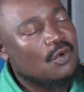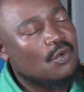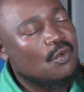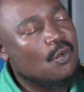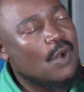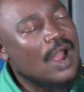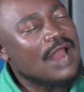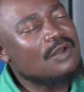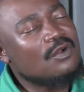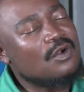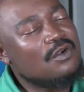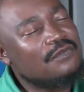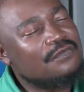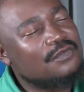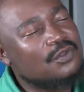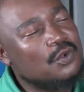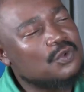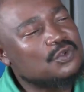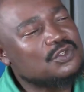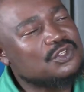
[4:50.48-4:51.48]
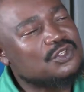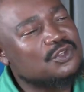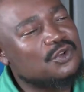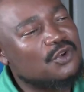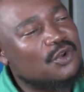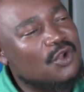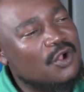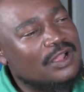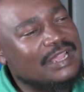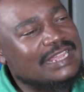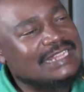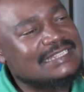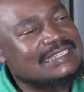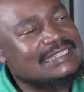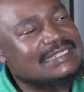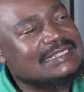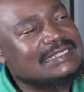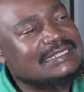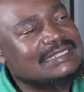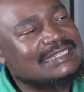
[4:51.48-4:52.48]
one of those
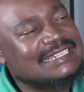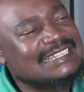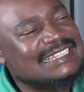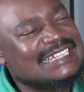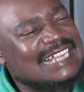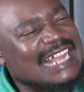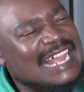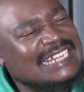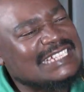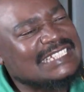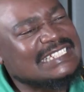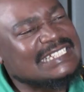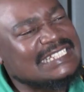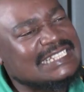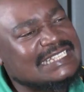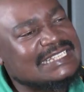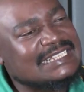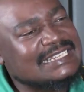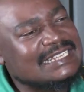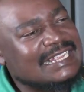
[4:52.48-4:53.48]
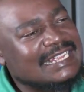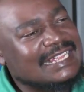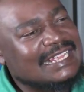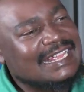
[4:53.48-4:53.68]
longest discussions